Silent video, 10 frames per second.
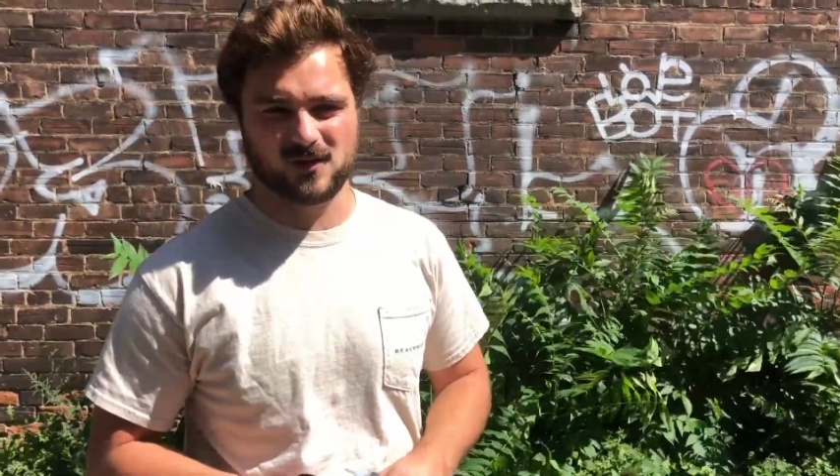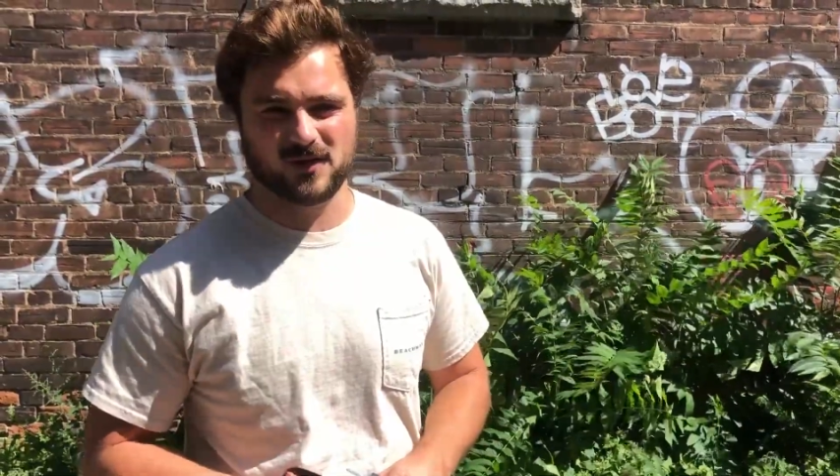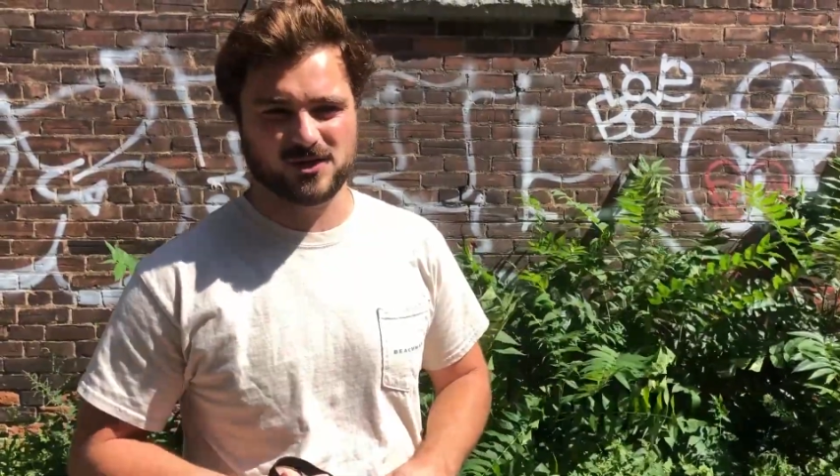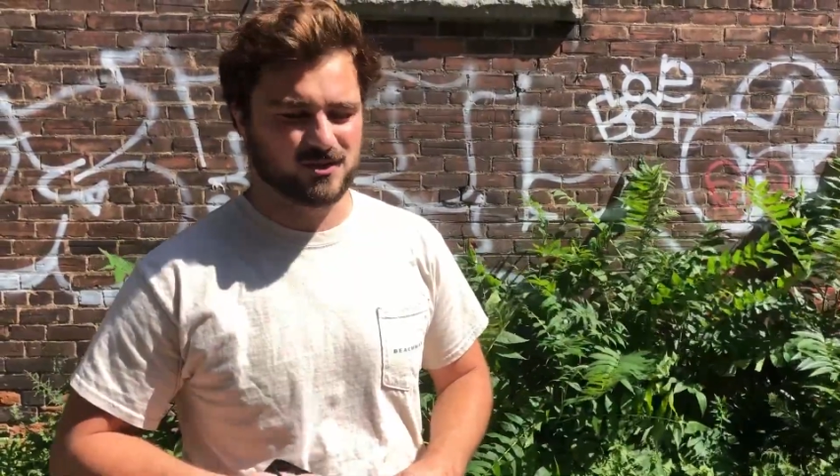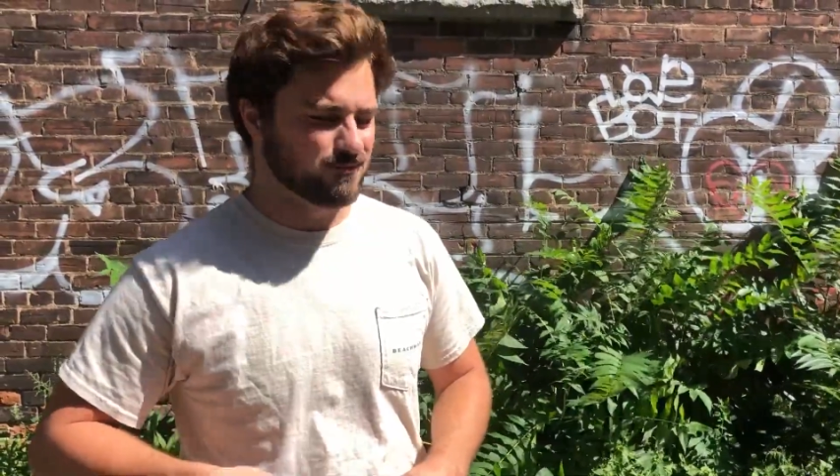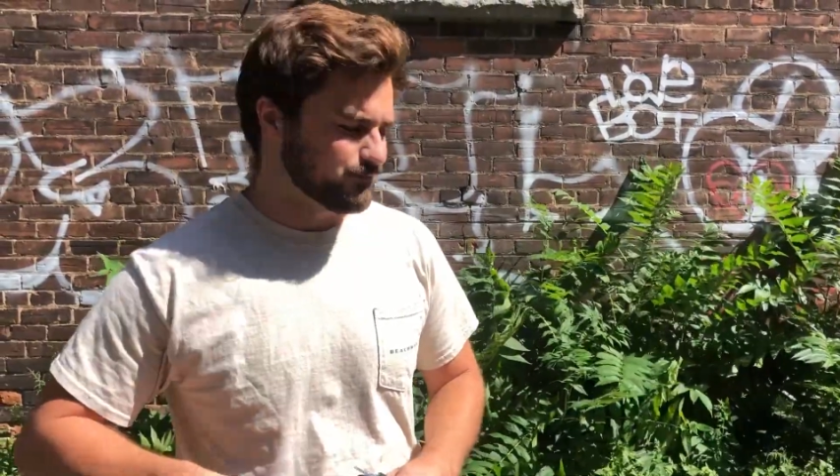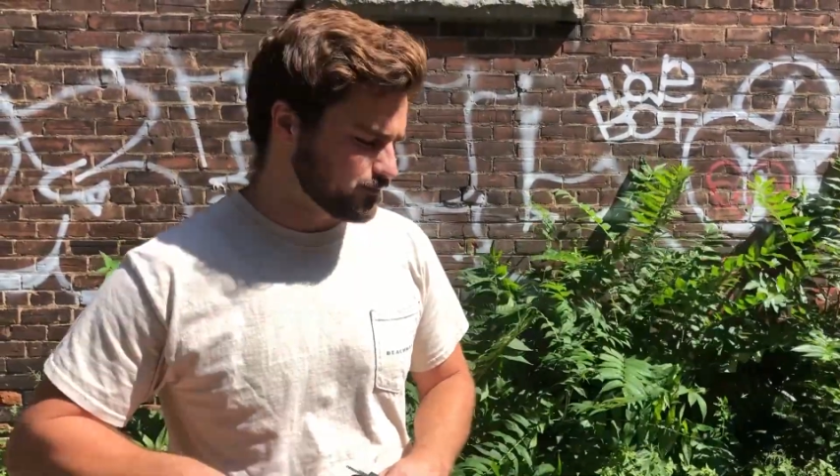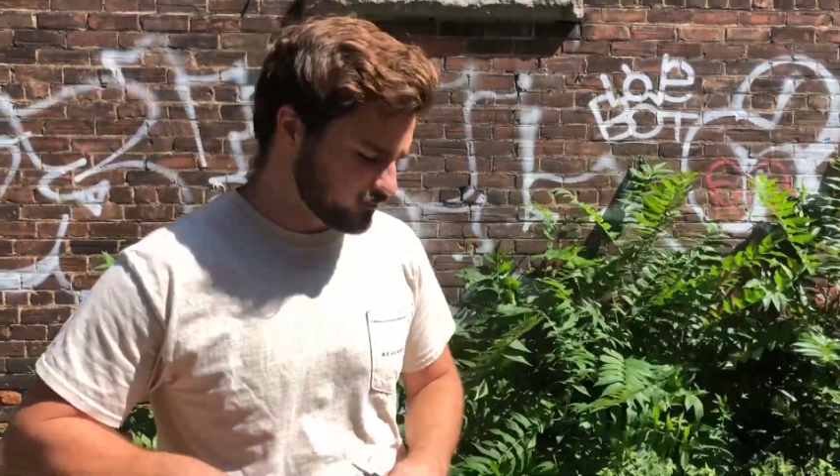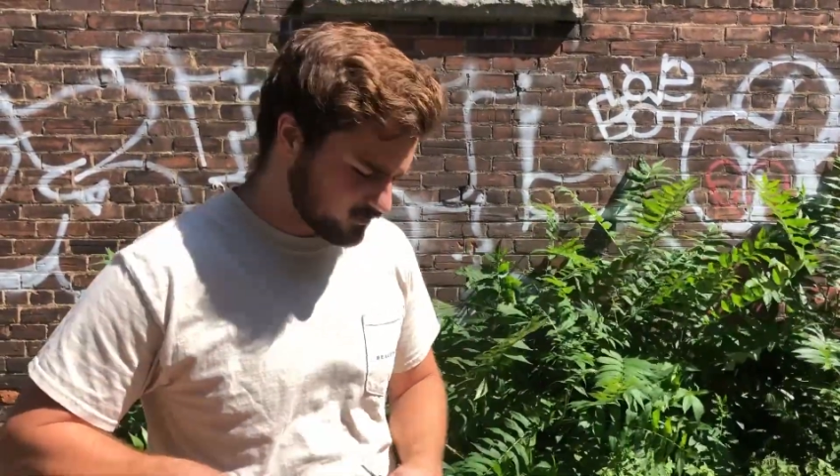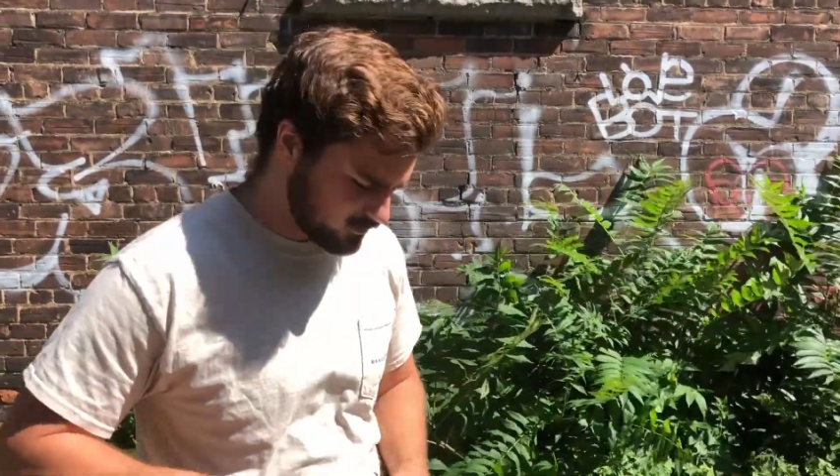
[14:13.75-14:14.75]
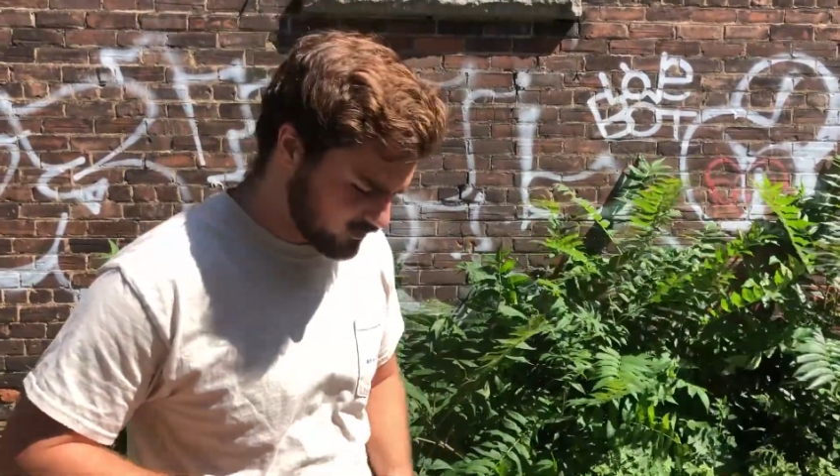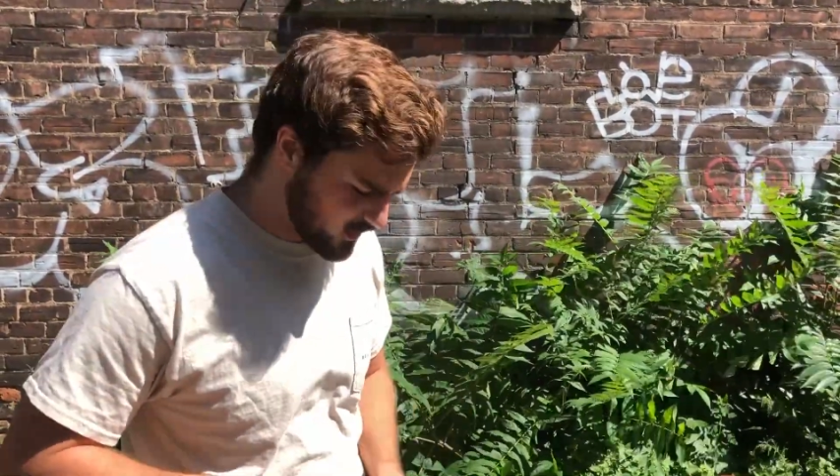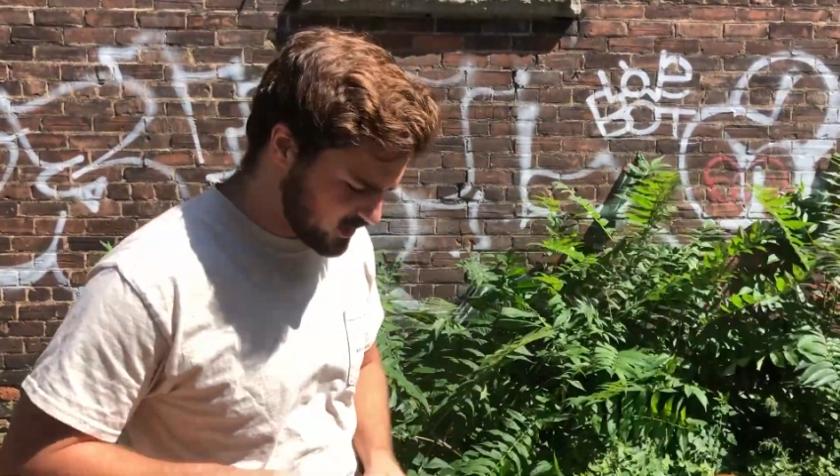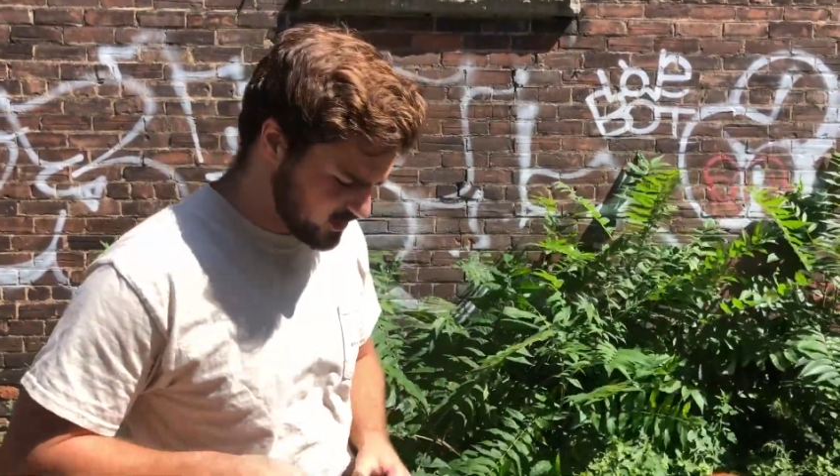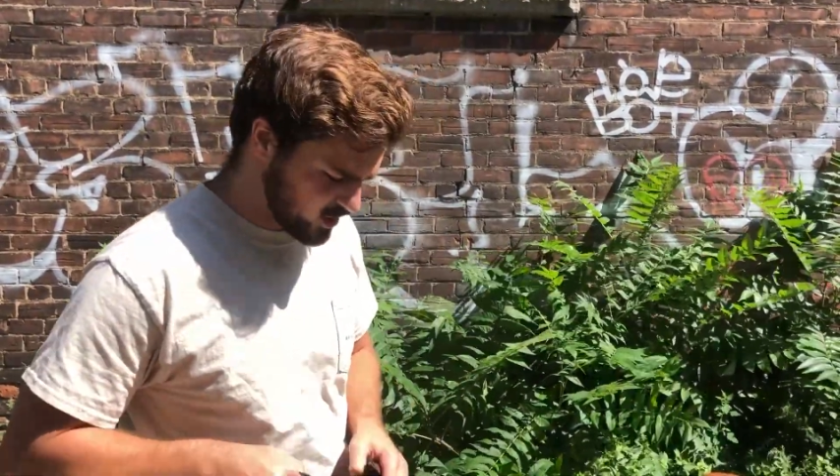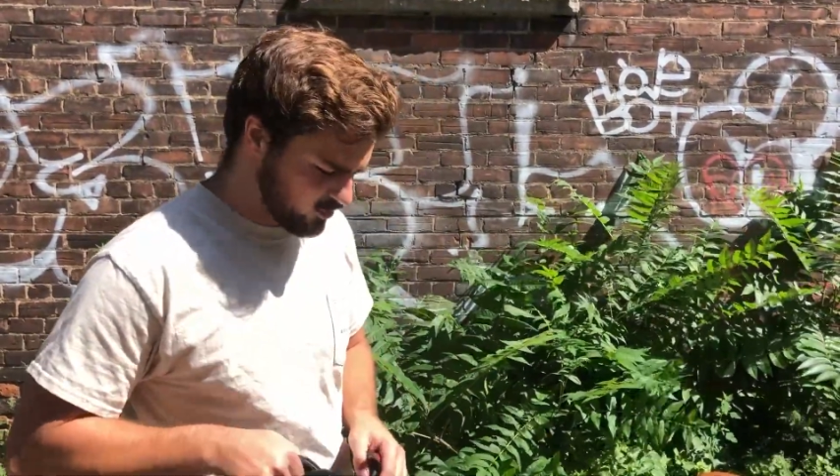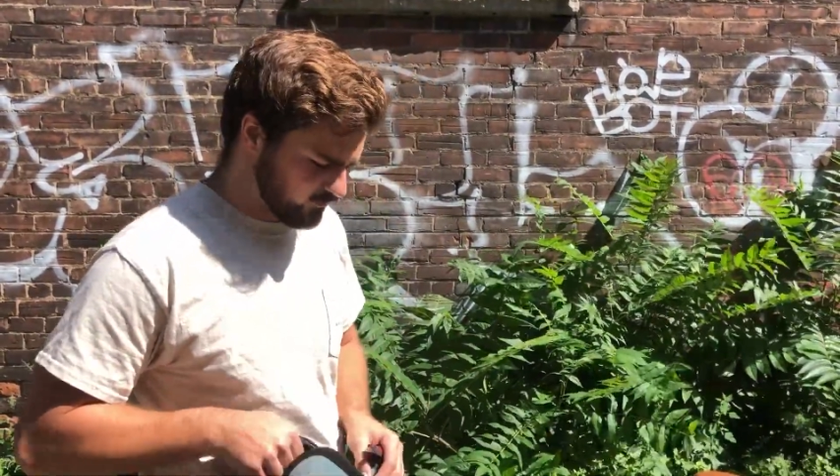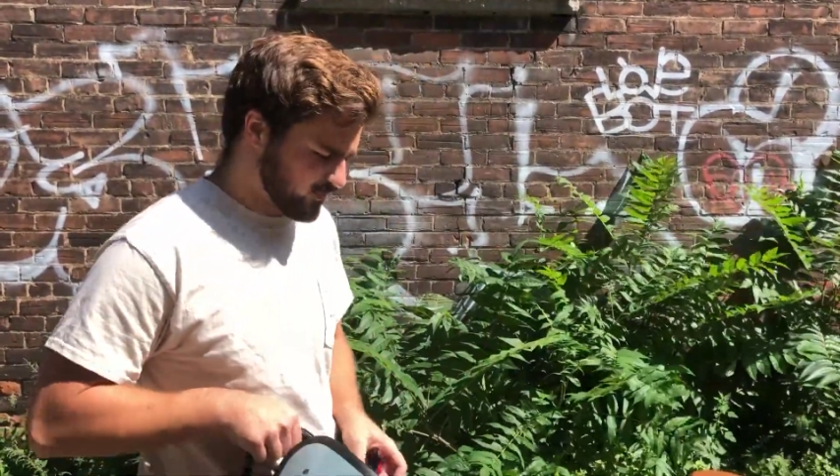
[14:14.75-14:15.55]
a collision. So,